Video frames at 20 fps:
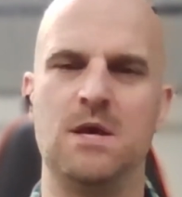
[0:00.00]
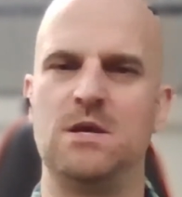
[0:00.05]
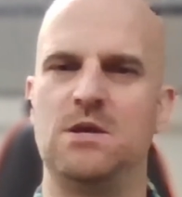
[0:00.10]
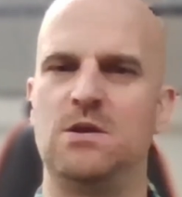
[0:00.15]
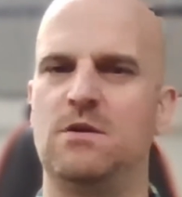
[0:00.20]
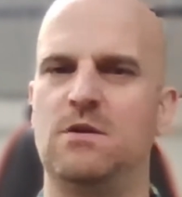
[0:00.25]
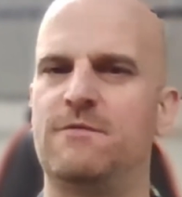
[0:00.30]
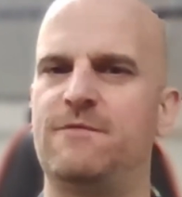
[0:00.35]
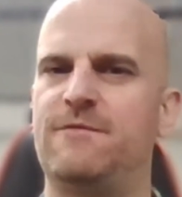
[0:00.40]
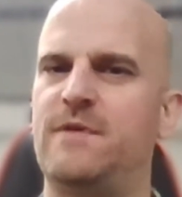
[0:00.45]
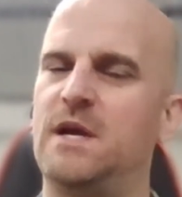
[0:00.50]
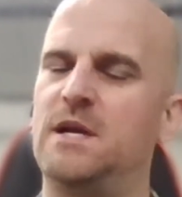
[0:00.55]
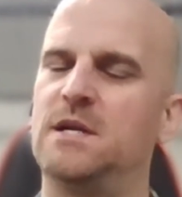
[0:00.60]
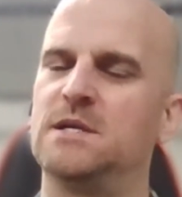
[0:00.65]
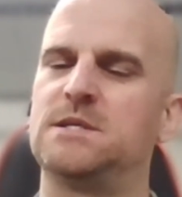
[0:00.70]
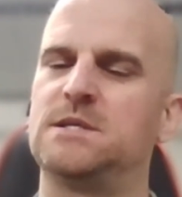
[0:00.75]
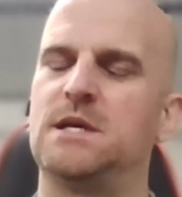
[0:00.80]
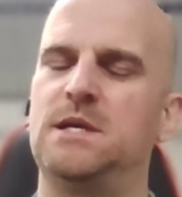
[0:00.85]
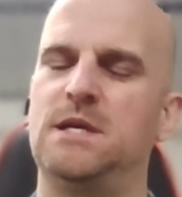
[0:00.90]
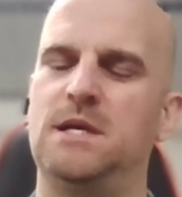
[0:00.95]
You can find
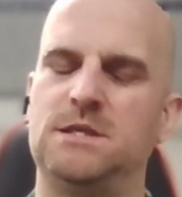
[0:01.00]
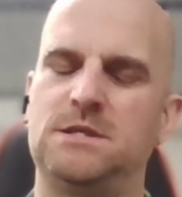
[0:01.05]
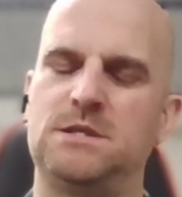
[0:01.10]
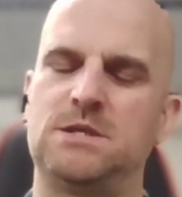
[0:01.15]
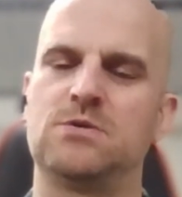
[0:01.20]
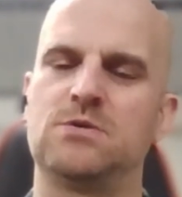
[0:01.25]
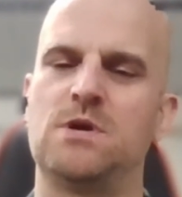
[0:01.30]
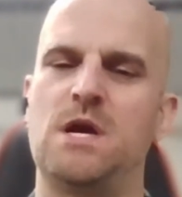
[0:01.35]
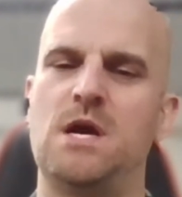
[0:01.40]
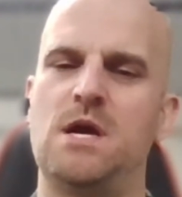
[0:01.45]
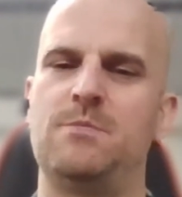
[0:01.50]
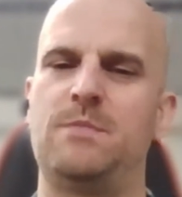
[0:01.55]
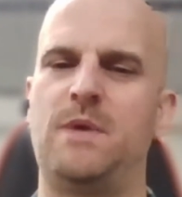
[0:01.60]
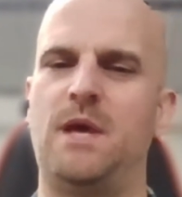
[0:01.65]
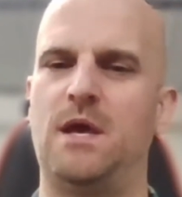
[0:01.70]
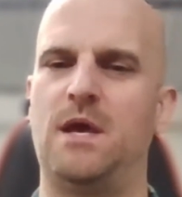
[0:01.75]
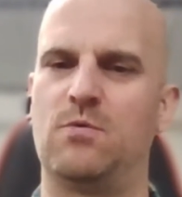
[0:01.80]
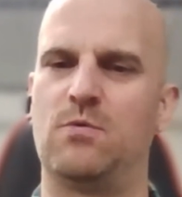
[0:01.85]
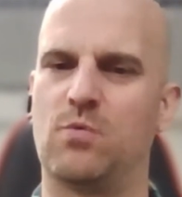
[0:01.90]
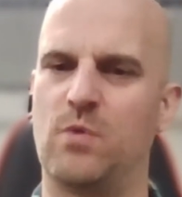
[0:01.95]
us on Instagram
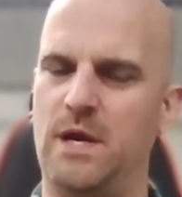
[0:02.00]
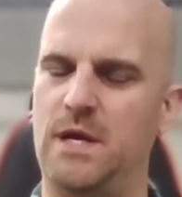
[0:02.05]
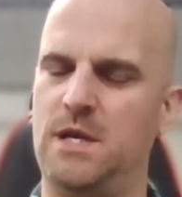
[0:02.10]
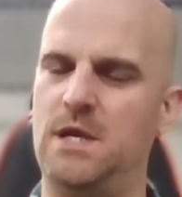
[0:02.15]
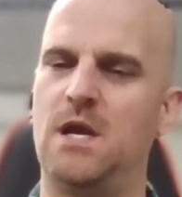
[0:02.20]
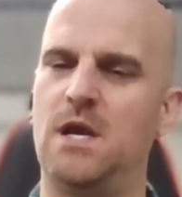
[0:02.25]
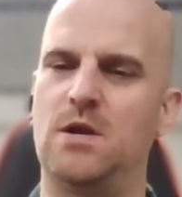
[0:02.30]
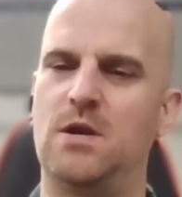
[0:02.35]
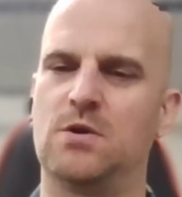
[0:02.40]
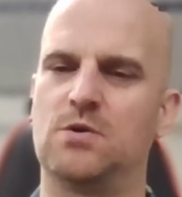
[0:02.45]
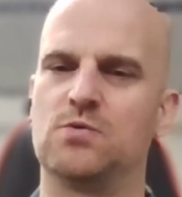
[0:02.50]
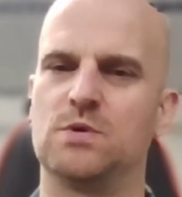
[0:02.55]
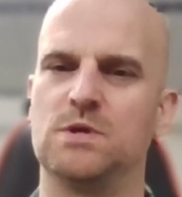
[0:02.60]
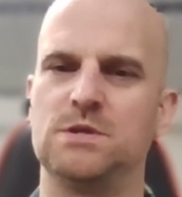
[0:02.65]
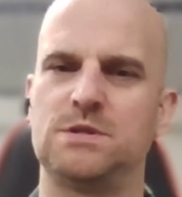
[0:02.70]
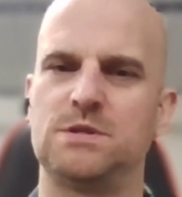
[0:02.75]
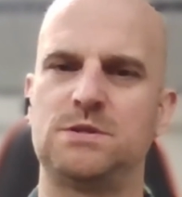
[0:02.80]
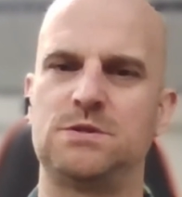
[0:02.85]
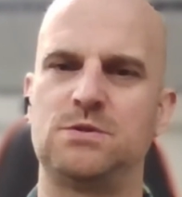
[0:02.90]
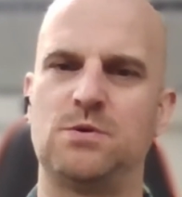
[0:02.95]
at Radiator
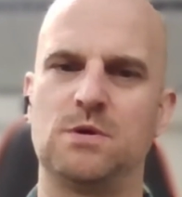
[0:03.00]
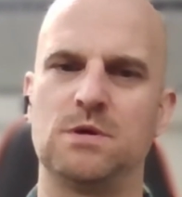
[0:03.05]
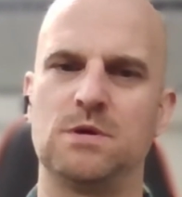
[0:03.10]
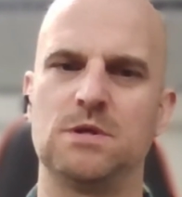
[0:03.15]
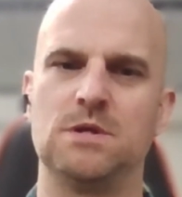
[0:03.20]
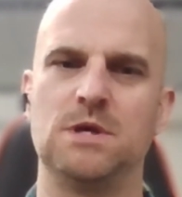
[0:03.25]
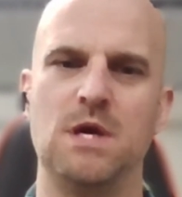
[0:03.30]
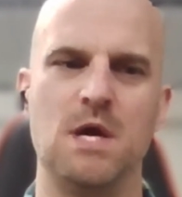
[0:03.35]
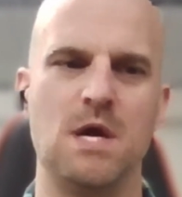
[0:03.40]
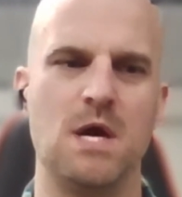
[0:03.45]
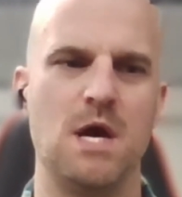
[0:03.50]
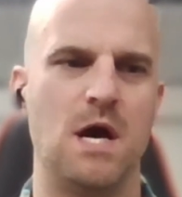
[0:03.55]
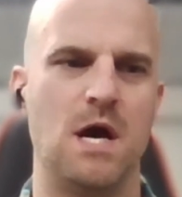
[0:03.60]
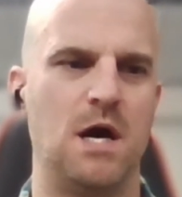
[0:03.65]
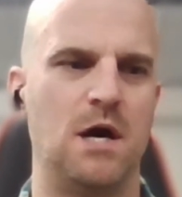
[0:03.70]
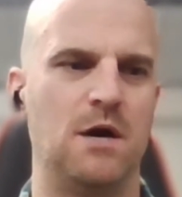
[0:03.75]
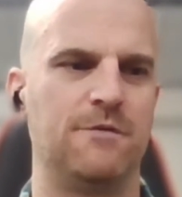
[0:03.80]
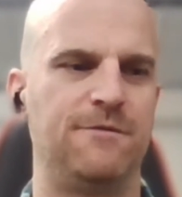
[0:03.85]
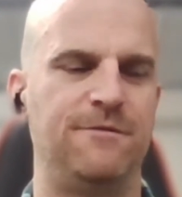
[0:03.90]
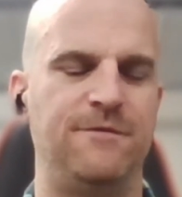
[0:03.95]
Grill Store,
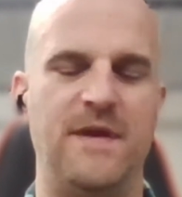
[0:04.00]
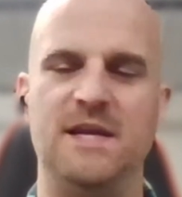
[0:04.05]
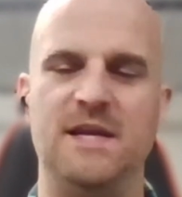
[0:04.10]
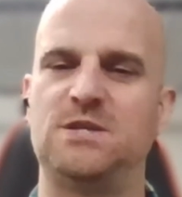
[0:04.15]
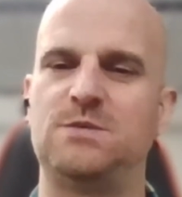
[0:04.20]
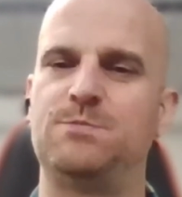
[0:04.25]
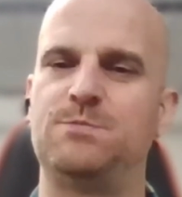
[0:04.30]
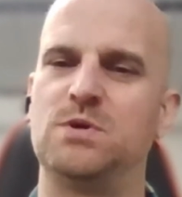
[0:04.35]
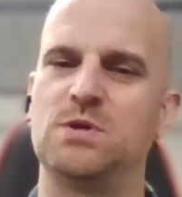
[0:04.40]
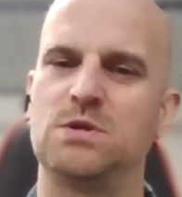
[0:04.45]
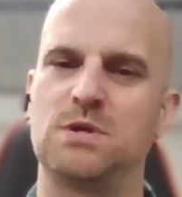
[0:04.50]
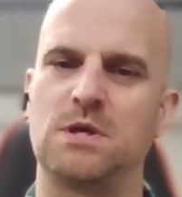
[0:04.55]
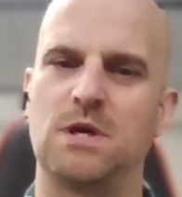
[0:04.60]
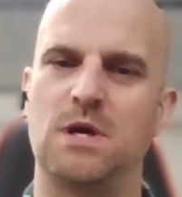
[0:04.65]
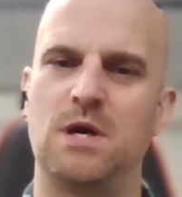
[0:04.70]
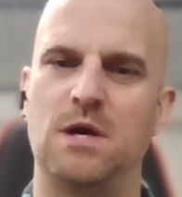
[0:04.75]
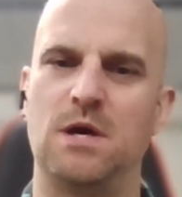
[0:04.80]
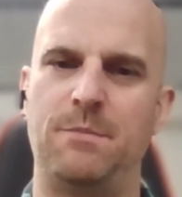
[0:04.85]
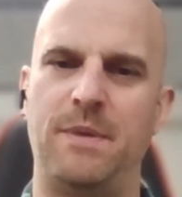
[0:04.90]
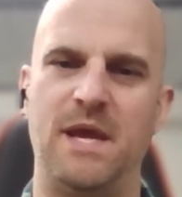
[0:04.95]

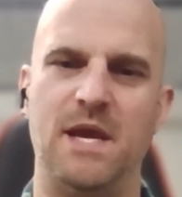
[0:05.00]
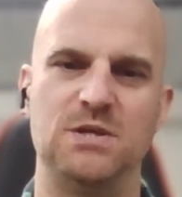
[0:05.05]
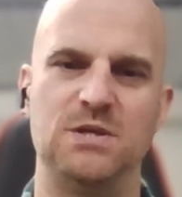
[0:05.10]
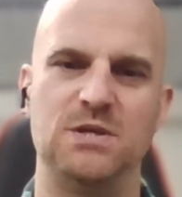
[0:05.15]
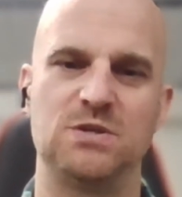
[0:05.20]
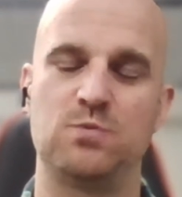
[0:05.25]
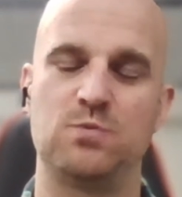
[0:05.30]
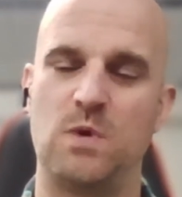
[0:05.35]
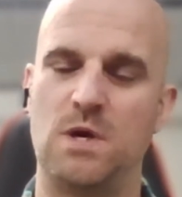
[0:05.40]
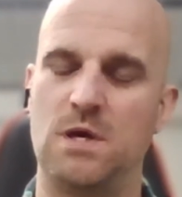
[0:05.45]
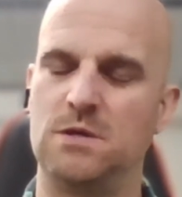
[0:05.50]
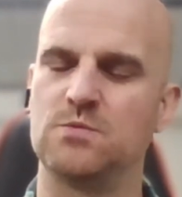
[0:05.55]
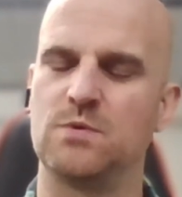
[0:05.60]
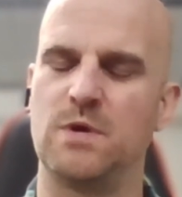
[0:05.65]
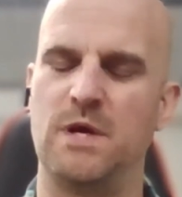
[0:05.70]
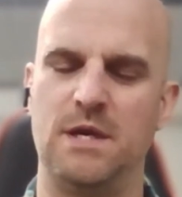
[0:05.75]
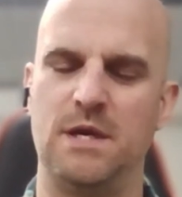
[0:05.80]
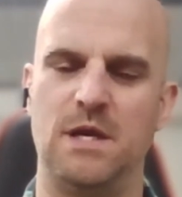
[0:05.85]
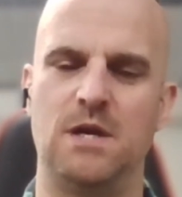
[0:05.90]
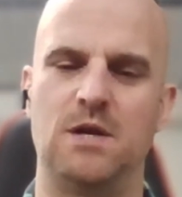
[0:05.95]
Facebook page as well,
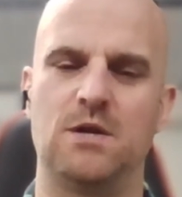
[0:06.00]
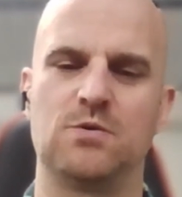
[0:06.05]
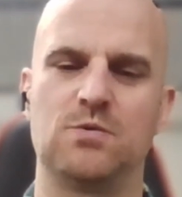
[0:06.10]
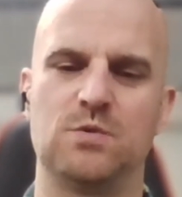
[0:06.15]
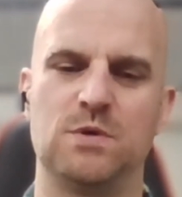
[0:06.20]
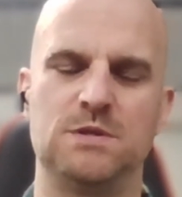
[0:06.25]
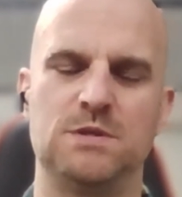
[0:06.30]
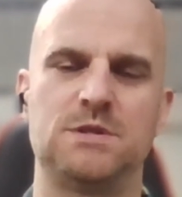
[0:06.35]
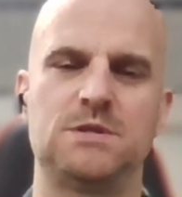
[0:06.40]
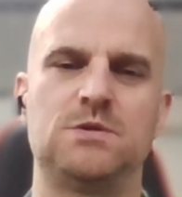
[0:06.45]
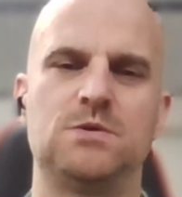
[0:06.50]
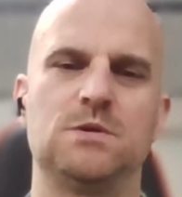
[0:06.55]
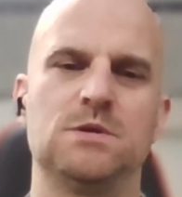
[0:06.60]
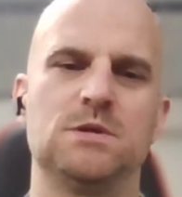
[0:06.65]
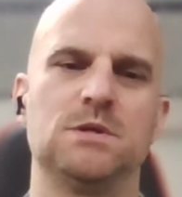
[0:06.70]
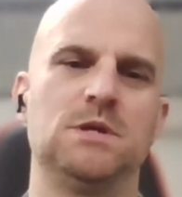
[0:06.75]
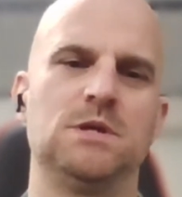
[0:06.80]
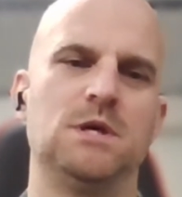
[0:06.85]
Radiator Grill Store.